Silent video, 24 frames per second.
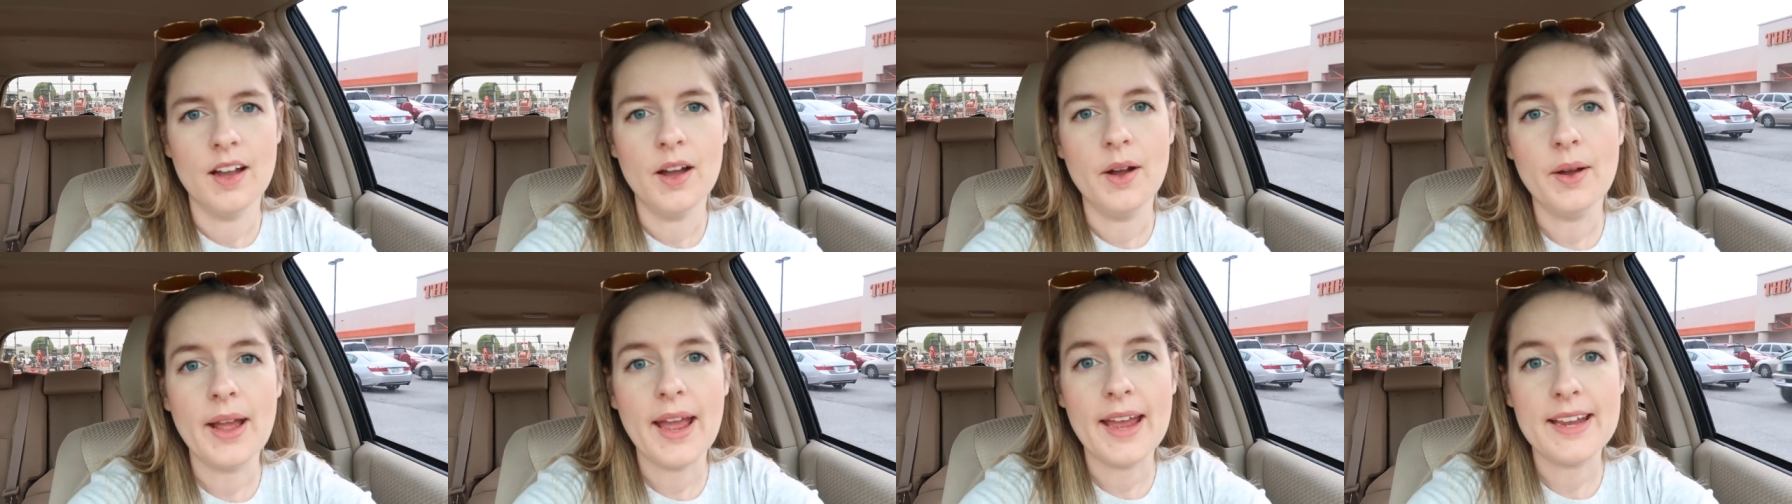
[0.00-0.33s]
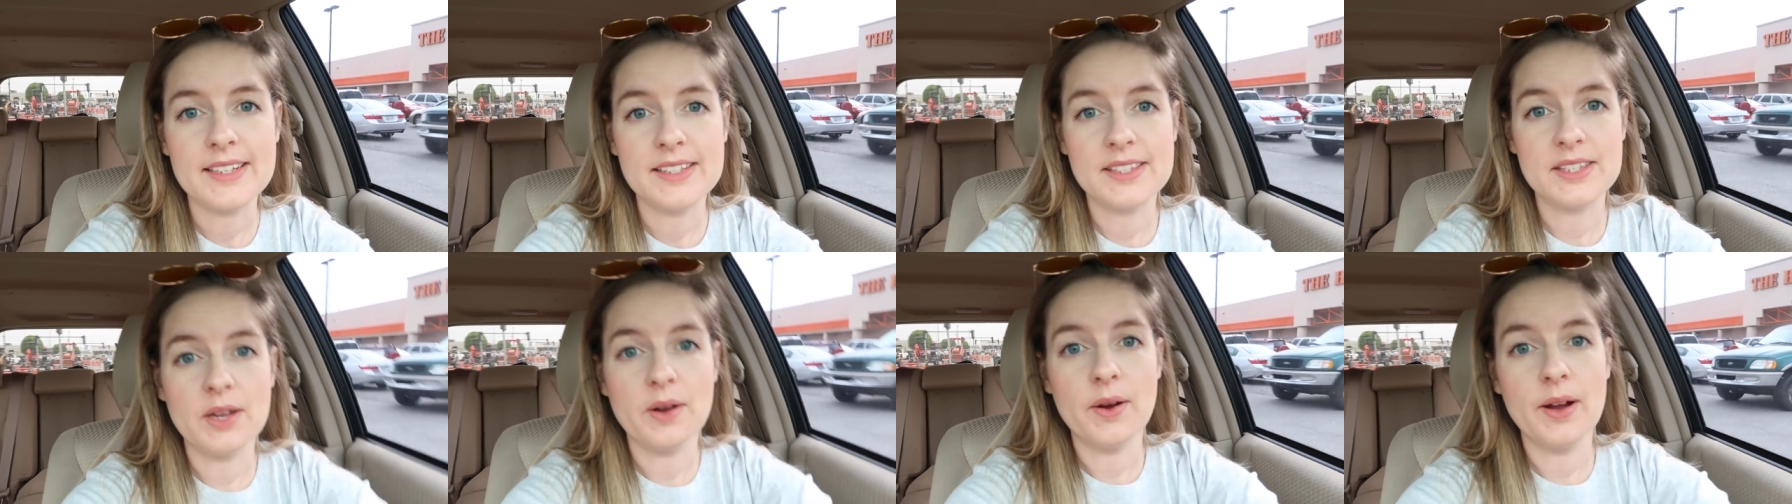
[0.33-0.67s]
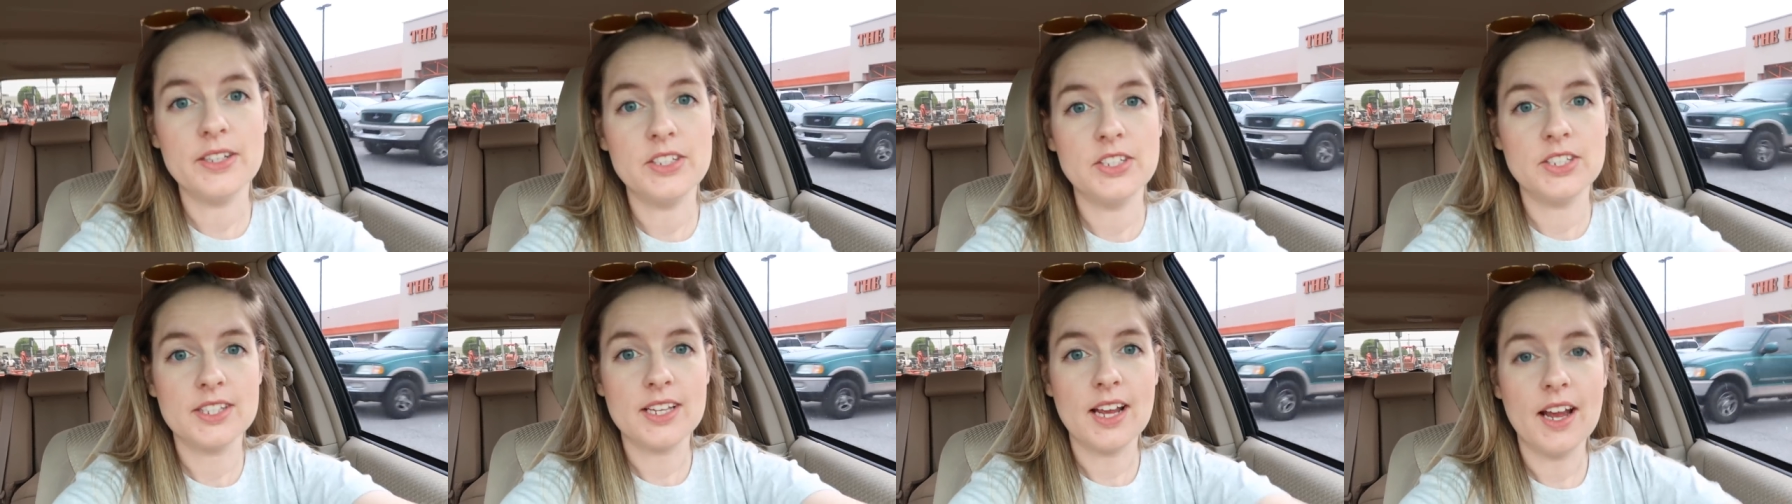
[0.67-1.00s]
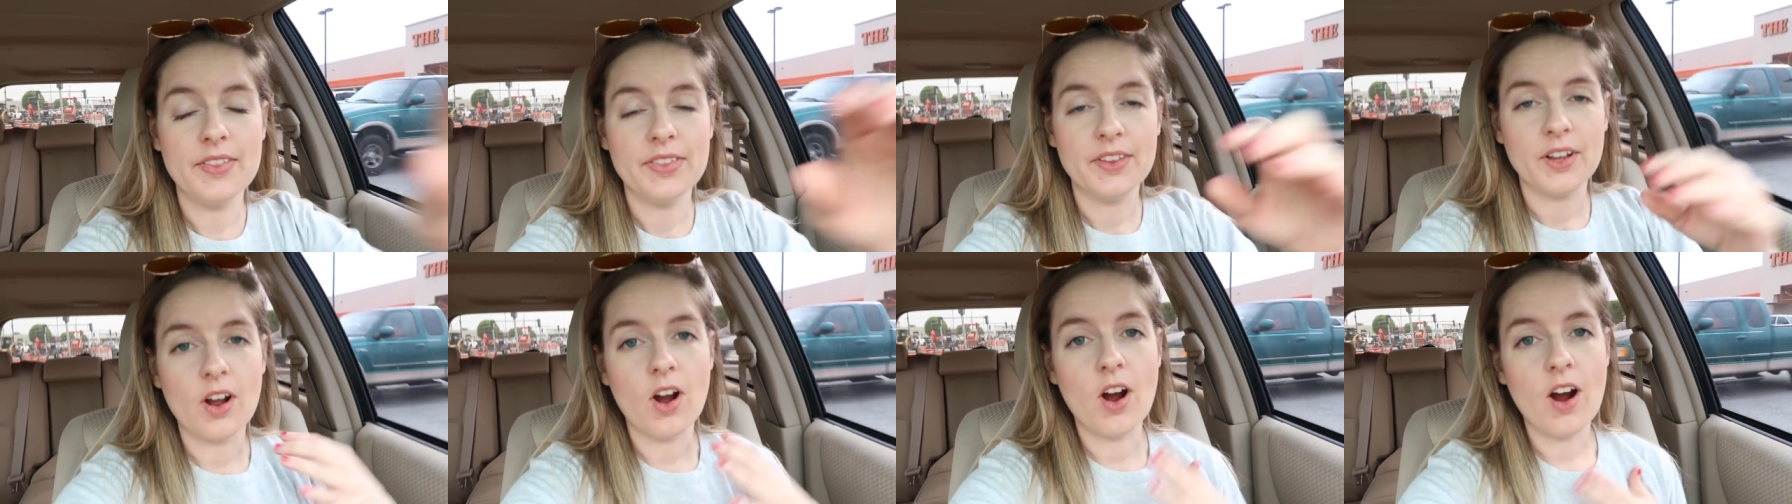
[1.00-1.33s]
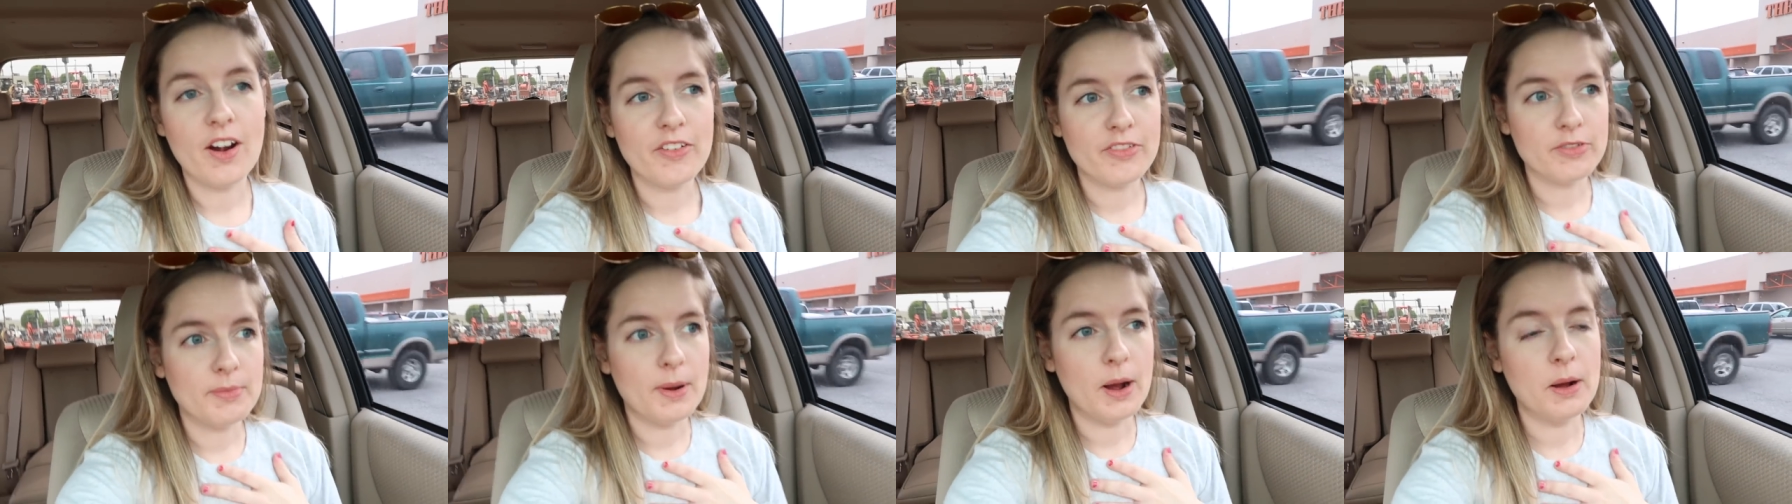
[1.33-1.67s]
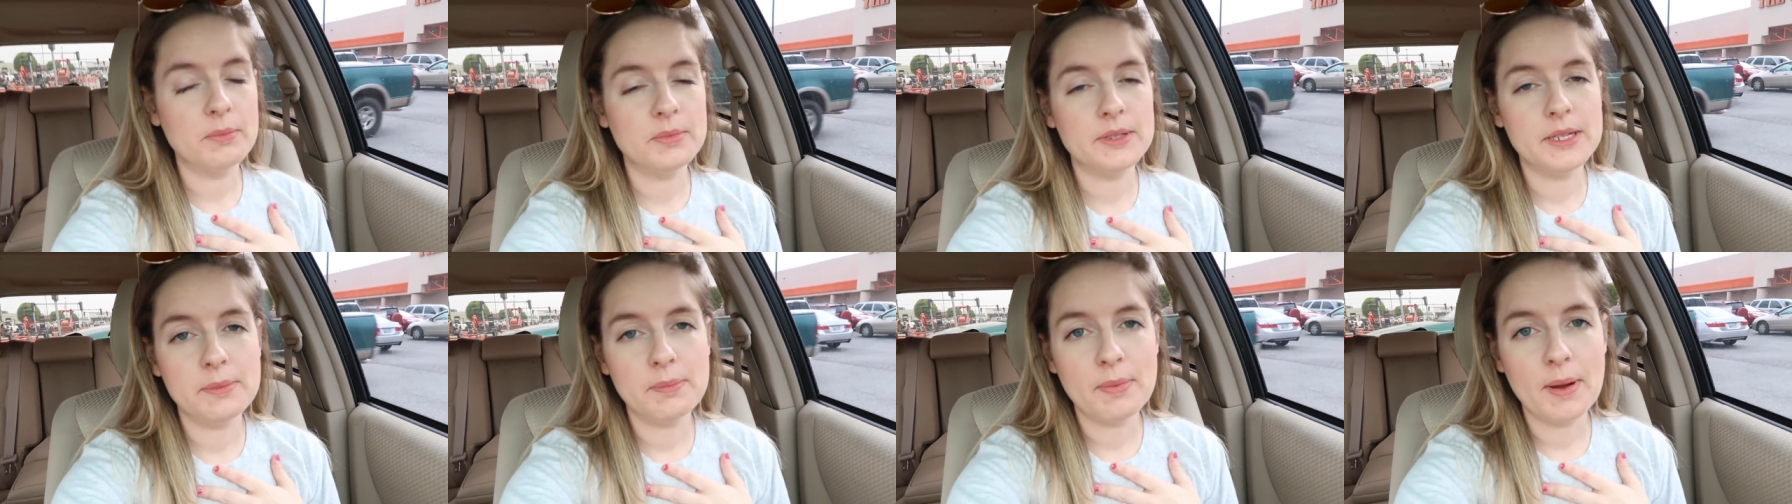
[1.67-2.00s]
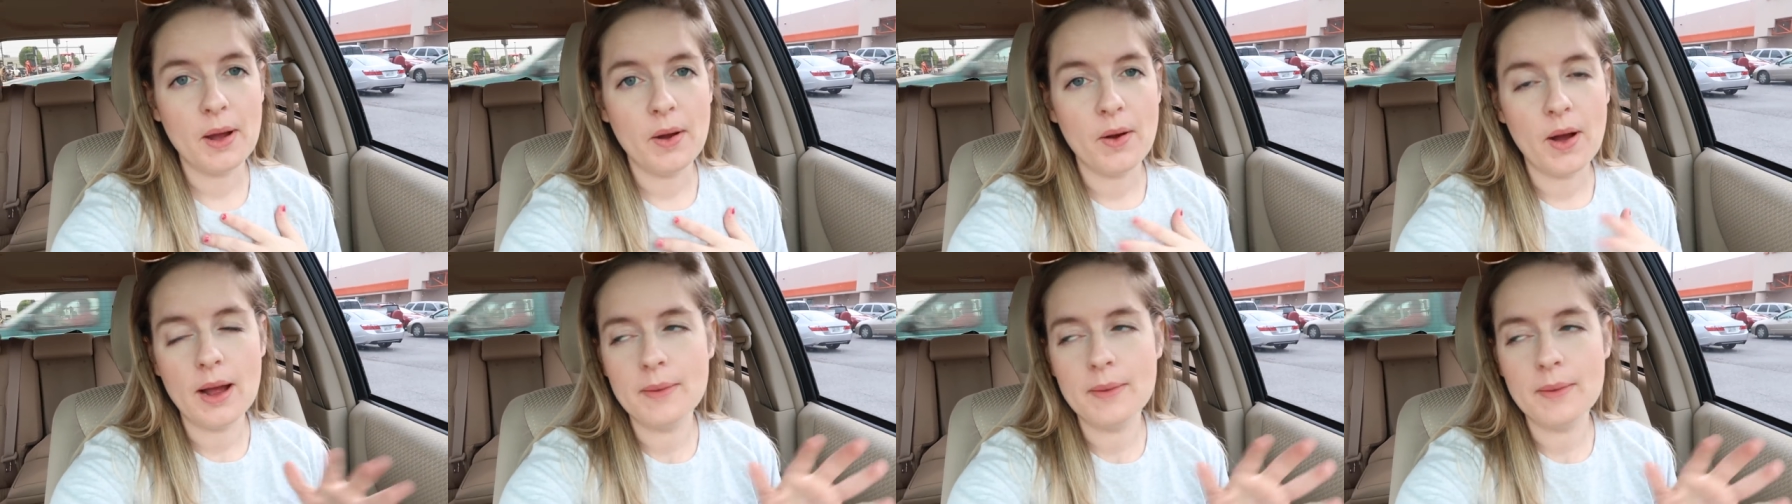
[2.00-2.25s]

Okay, so I just got in the car from Home Depot.